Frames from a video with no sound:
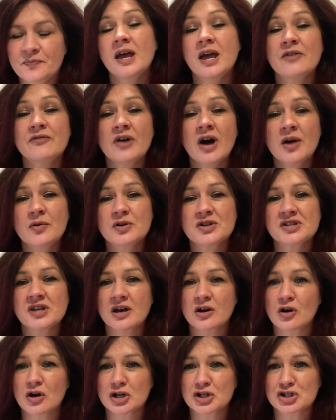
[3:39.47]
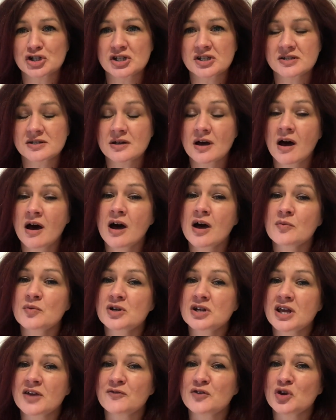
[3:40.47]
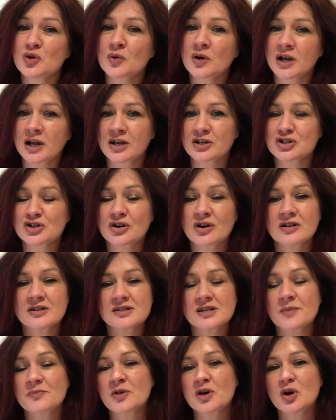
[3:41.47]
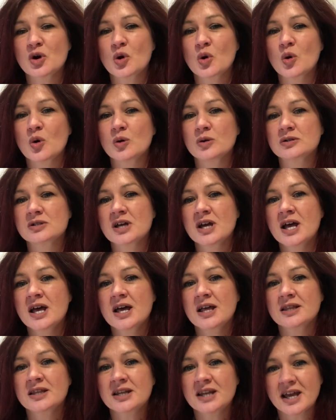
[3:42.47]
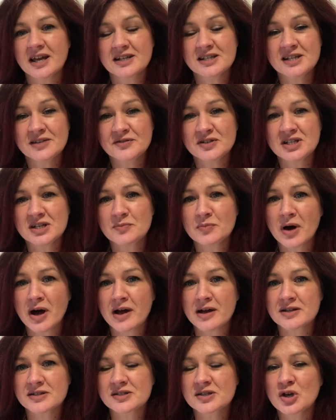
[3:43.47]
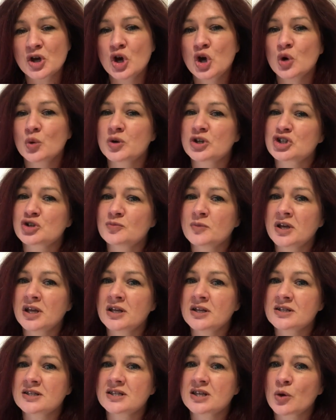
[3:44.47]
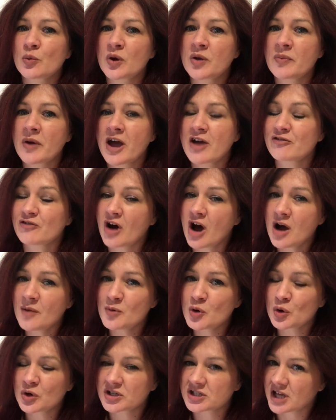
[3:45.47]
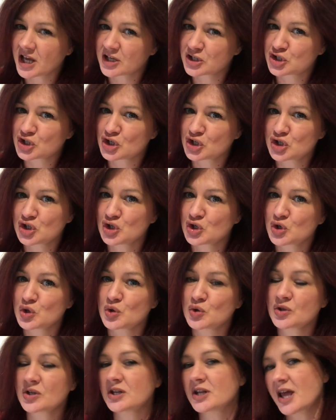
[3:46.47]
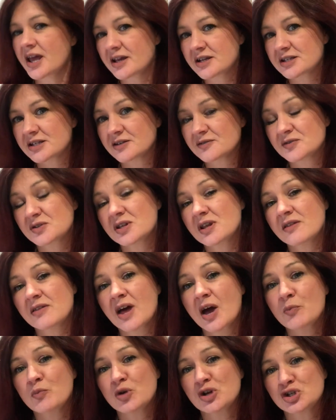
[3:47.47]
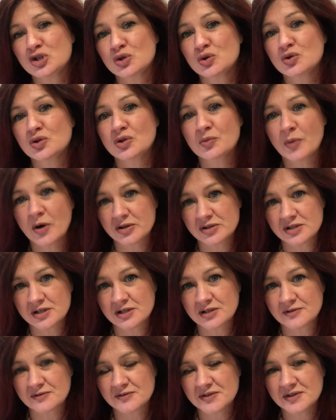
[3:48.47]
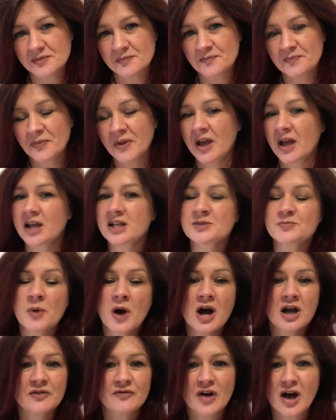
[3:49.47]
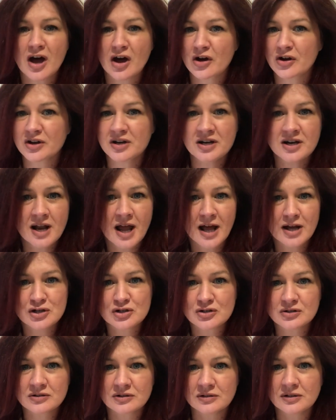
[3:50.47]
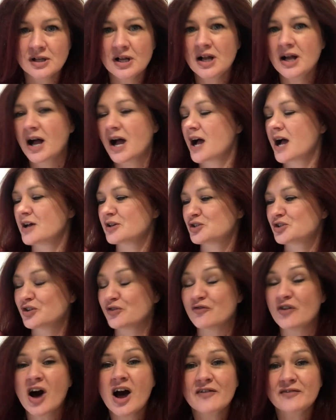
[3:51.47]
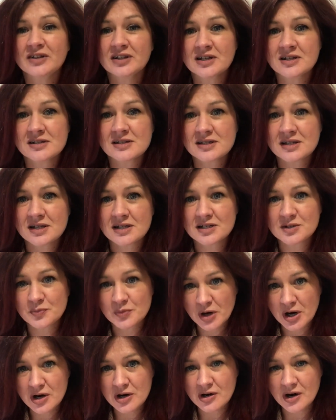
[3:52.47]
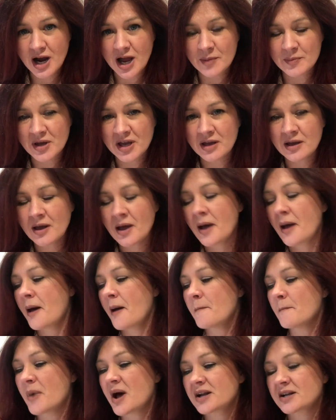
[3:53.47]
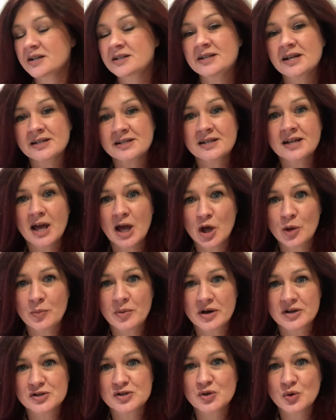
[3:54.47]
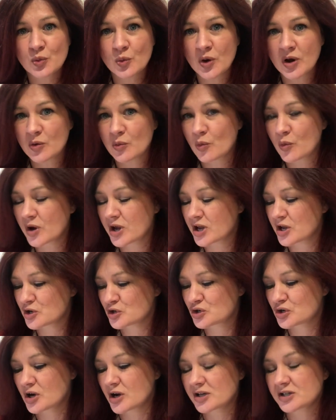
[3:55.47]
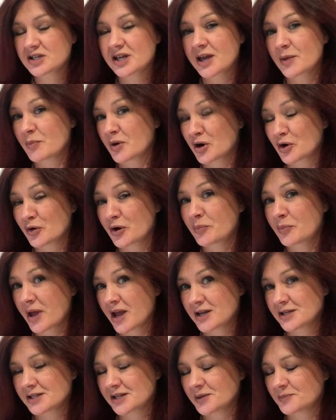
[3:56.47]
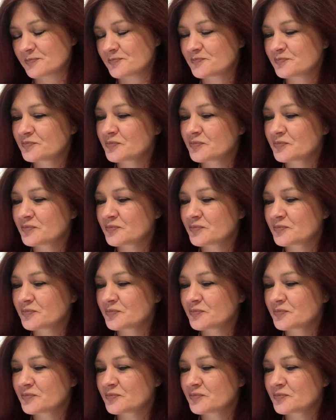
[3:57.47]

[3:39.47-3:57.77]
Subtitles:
If I were a psychologist, I would give you a lecture on something called the negativity bias, which means that we pay far more attention to the negatives than we do the positives. It's part of our natural survival instinct programming, but it doesn't help us when we're trying to get better at painting.